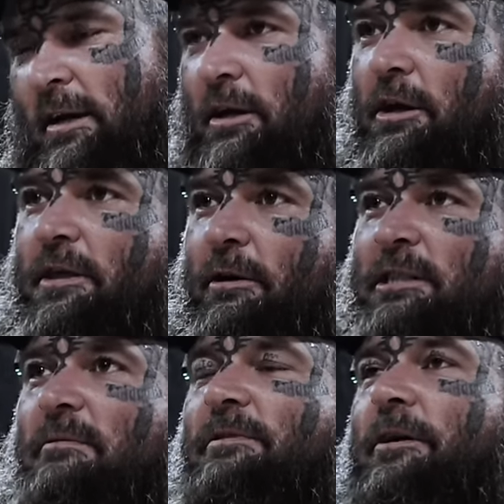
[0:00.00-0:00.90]
you know, there are
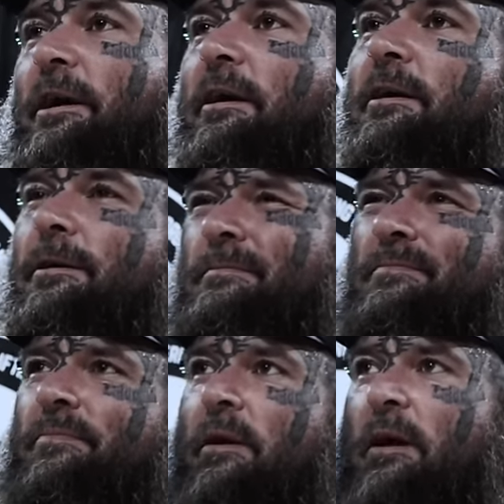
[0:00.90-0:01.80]
some very
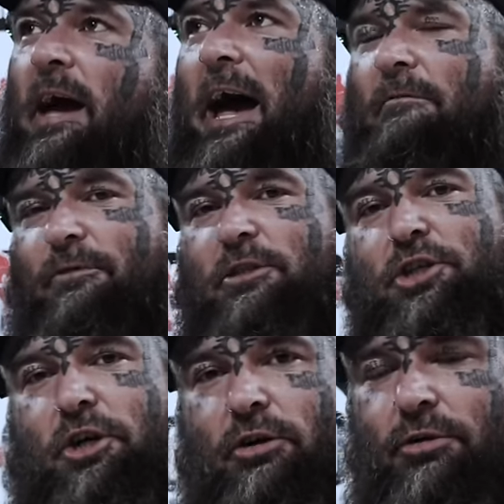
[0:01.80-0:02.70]

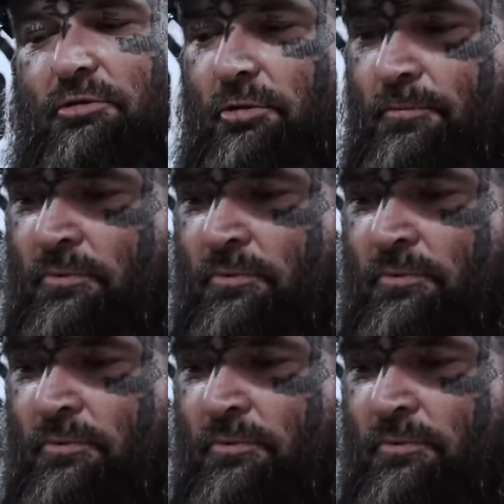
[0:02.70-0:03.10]
average cues.